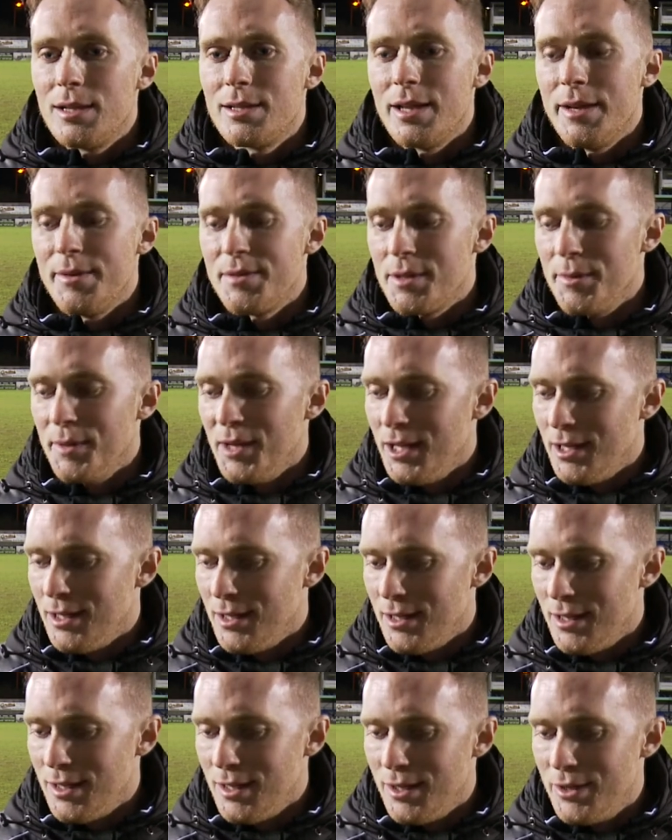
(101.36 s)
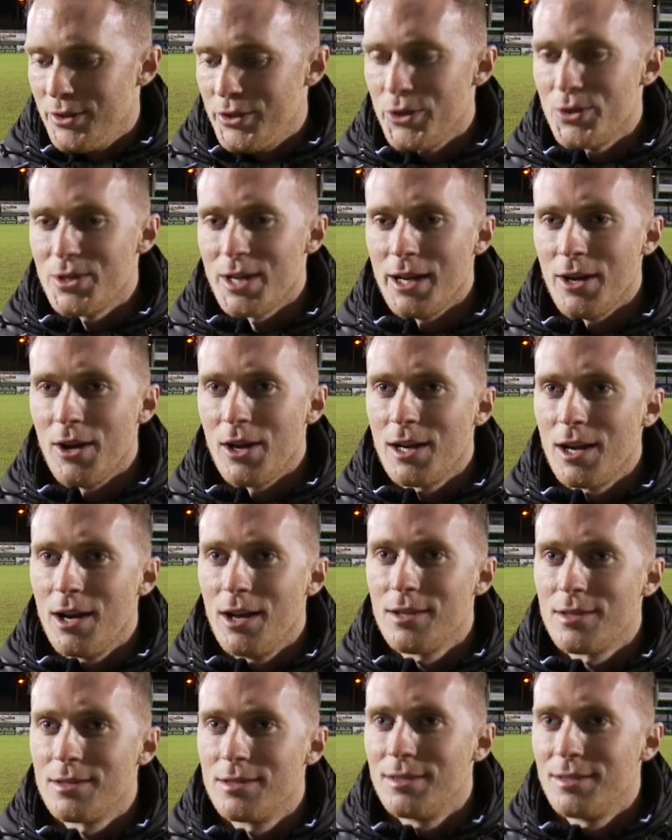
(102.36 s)
It seems to be the Tuesday night
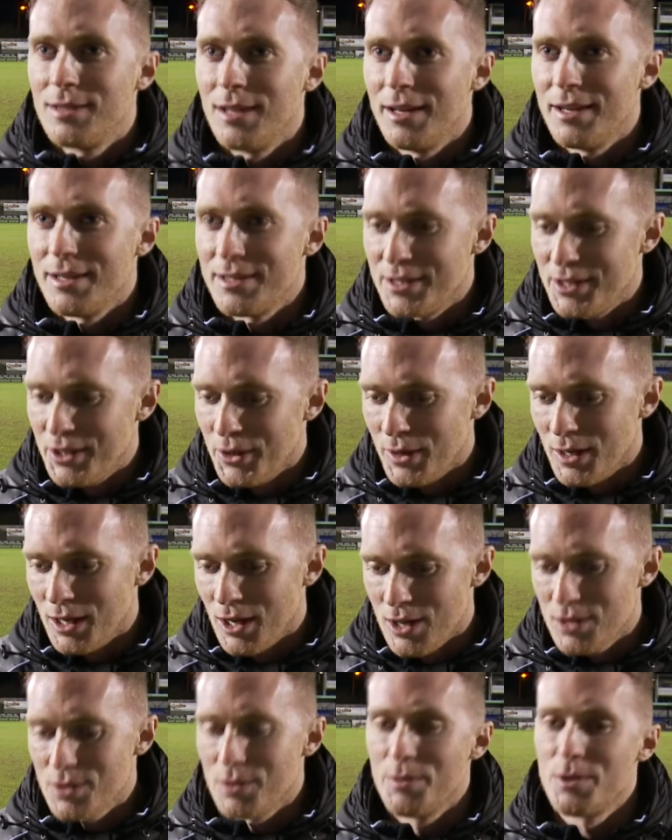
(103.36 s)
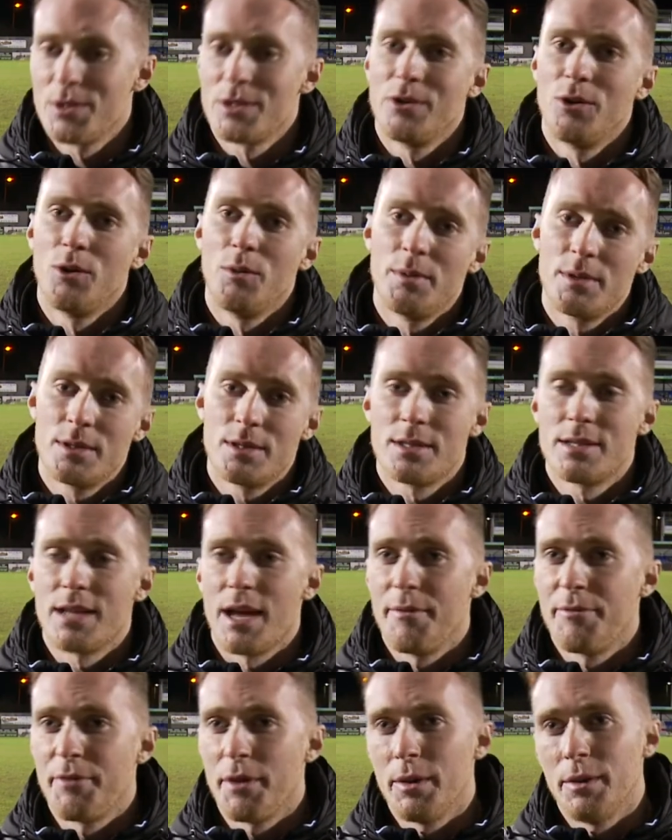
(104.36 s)
curse. They used to do it. Last one was St Albans, the
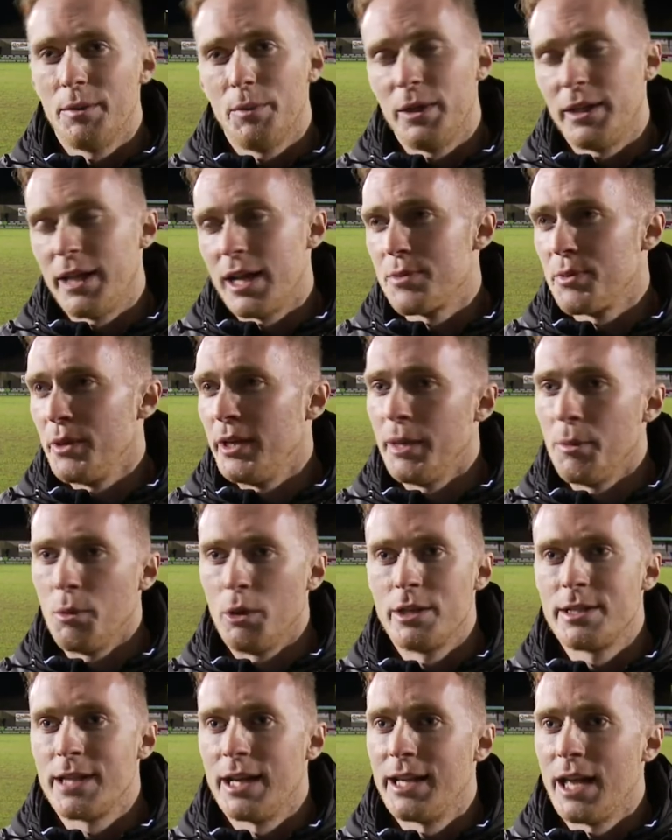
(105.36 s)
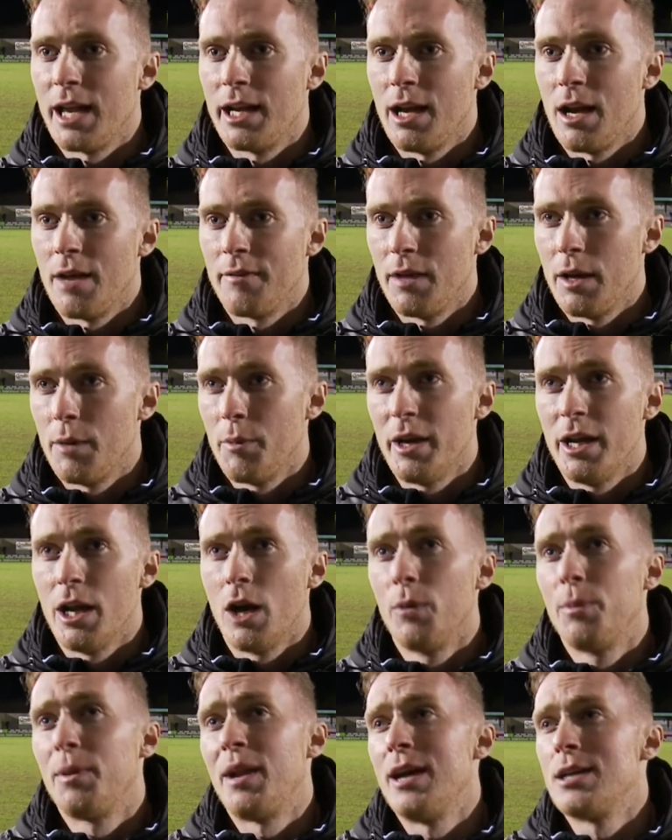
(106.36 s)
same thing. We desperately didn't want to take Danny out of there, and we
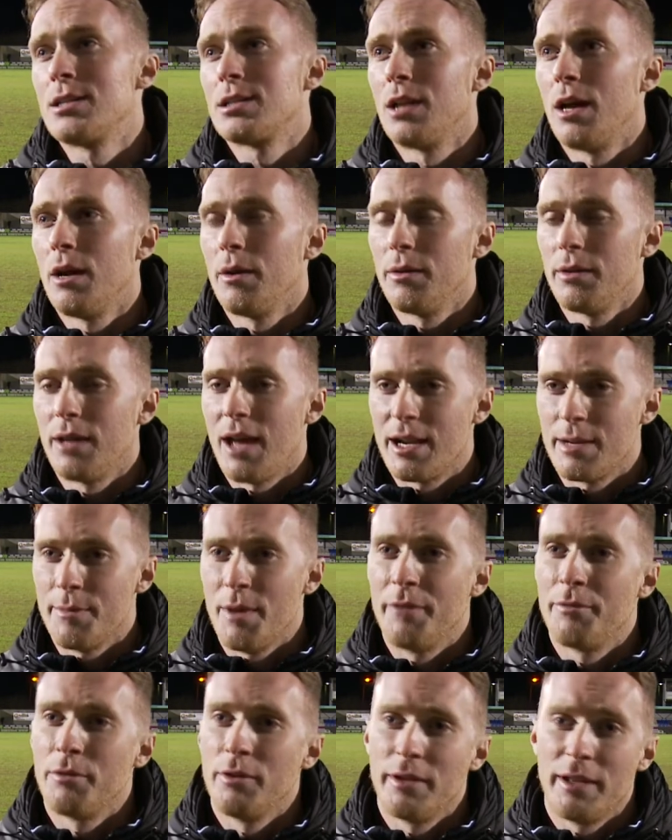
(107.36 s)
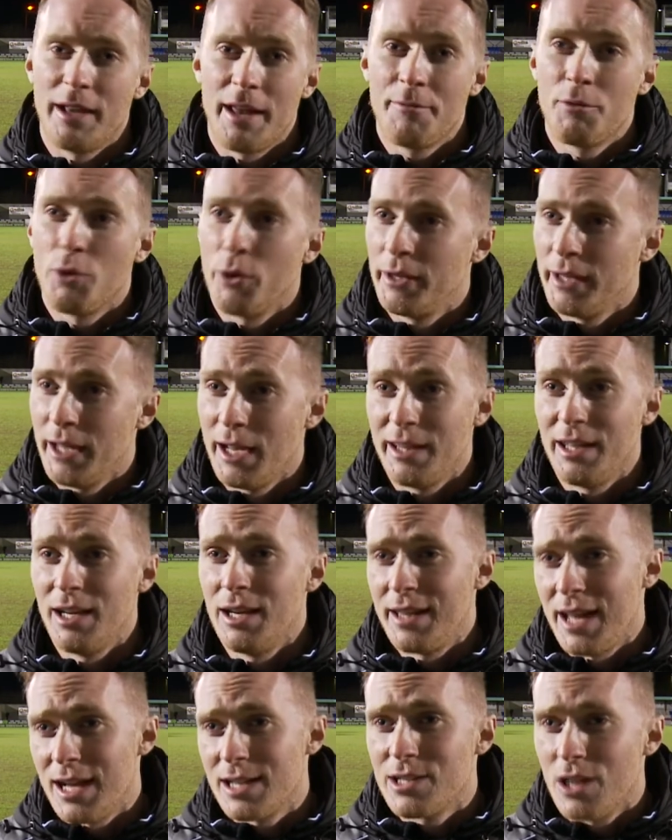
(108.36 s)
know players like Adam Everett that they've got in there that
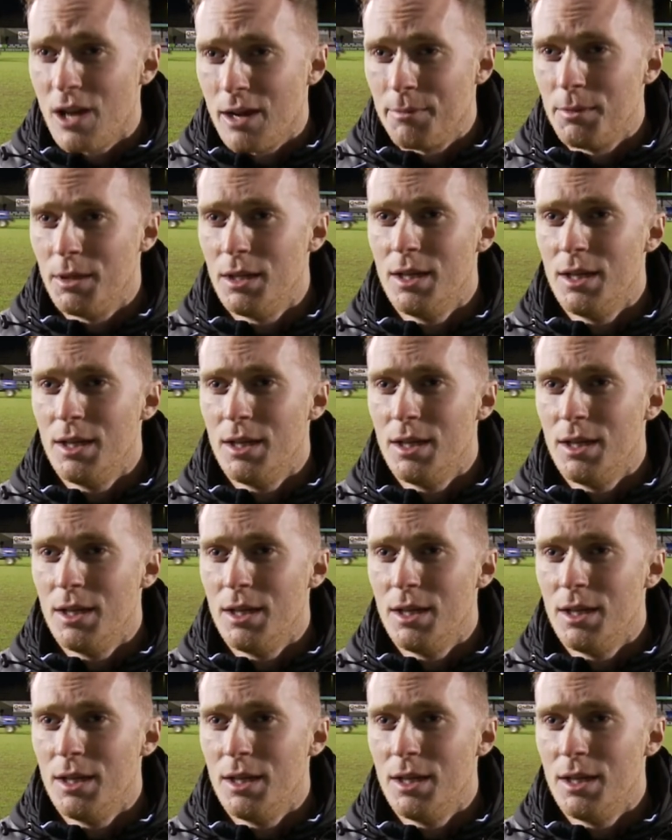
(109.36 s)
are that type.